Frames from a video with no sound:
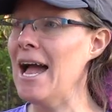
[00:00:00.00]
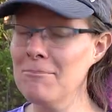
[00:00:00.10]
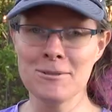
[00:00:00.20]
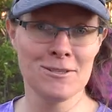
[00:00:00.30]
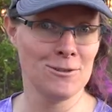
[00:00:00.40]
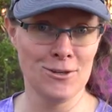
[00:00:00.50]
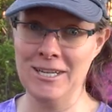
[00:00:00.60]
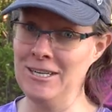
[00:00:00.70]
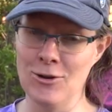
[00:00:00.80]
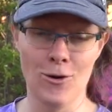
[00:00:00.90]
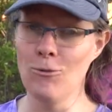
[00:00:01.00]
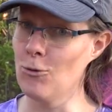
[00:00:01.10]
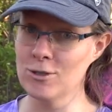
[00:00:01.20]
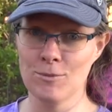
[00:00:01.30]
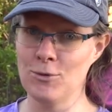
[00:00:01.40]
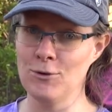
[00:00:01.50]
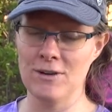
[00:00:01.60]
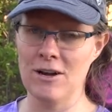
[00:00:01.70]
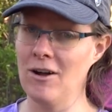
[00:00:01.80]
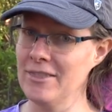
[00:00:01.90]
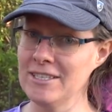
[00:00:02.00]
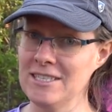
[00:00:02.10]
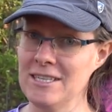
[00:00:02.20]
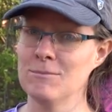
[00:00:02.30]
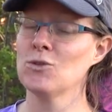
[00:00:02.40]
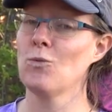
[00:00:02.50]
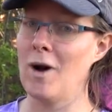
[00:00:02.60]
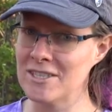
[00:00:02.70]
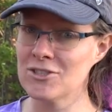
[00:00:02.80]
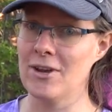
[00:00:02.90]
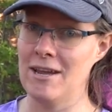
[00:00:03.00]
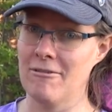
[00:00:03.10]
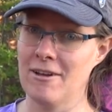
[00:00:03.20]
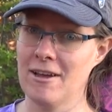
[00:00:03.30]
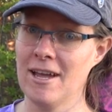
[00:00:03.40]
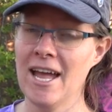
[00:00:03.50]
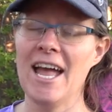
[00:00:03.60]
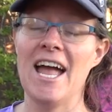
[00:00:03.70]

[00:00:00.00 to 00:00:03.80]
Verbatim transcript: absolutely no waterproofing on the seams whatsoever.